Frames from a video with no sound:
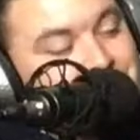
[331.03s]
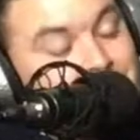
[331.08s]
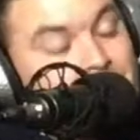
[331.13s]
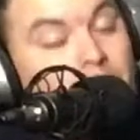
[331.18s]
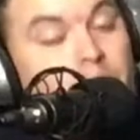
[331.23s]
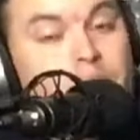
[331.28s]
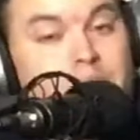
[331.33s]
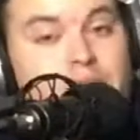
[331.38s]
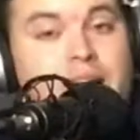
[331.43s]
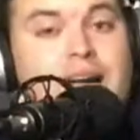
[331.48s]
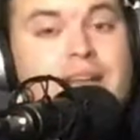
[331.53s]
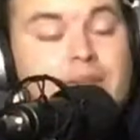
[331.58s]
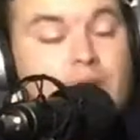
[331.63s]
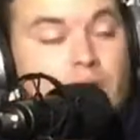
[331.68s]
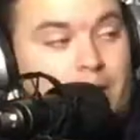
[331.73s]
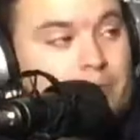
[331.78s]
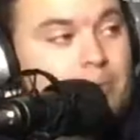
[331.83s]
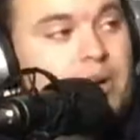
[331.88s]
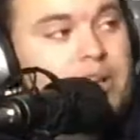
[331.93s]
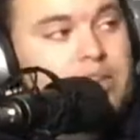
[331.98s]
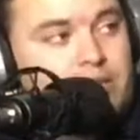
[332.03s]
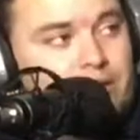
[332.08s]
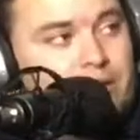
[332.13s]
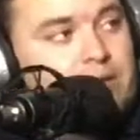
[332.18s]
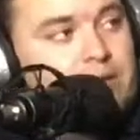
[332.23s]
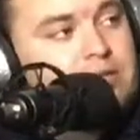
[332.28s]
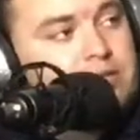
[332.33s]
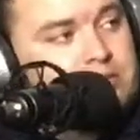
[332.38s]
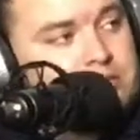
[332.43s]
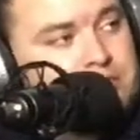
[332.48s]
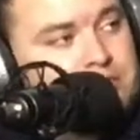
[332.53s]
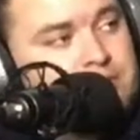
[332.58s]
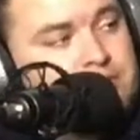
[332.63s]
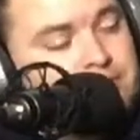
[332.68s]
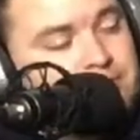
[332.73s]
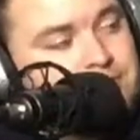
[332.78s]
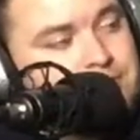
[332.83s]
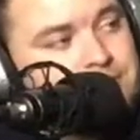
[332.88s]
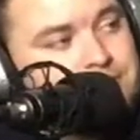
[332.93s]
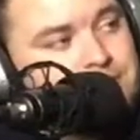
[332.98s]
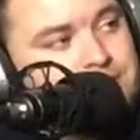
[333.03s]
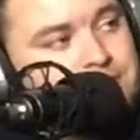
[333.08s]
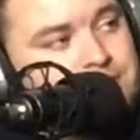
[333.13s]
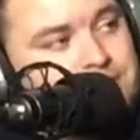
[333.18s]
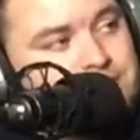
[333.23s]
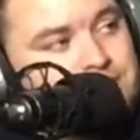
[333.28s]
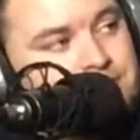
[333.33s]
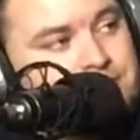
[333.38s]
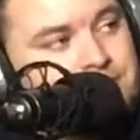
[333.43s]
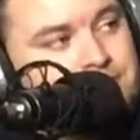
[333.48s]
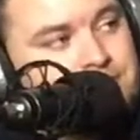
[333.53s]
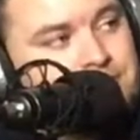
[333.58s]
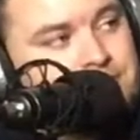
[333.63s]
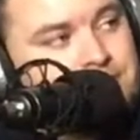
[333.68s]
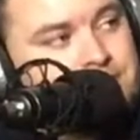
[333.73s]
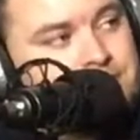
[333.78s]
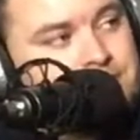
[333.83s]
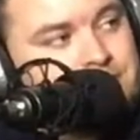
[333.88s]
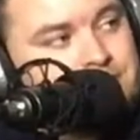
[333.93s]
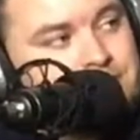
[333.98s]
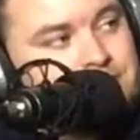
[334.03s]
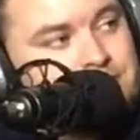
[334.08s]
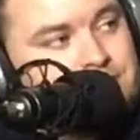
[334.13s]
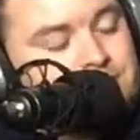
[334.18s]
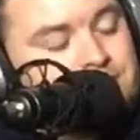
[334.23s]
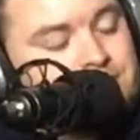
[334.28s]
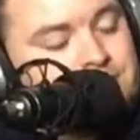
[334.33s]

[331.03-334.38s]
No words are spoken by the person on screen.